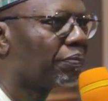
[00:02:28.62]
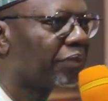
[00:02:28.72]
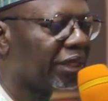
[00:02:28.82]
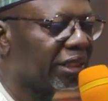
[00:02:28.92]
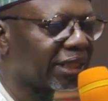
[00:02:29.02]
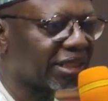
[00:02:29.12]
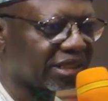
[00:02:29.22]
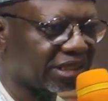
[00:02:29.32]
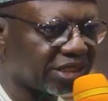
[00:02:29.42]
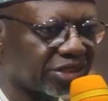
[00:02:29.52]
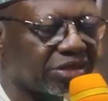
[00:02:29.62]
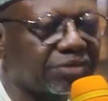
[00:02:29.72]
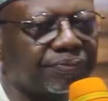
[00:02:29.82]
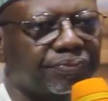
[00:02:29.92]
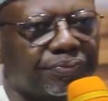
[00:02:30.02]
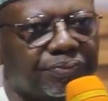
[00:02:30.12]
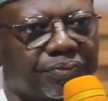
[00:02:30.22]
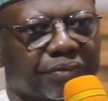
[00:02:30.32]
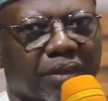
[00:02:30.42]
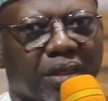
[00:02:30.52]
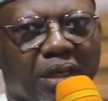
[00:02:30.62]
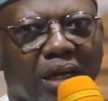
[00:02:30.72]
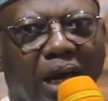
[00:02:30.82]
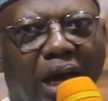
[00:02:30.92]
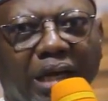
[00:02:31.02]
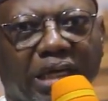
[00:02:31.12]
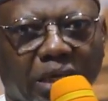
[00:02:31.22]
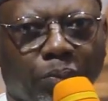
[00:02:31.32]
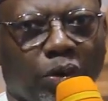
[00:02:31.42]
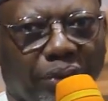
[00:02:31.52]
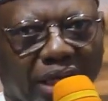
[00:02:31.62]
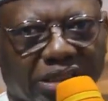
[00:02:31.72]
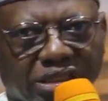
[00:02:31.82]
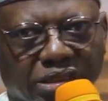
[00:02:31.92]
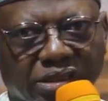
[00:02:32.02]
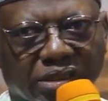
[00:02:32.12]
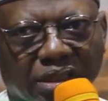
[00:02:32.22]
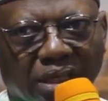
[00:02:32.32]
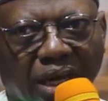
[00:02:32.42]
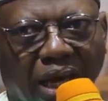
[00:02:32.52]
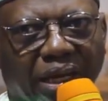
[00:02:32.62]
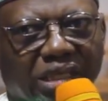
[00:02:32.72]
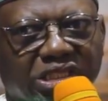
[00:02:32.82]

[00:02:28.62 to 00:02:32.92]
be it as it is, I keep on that, and I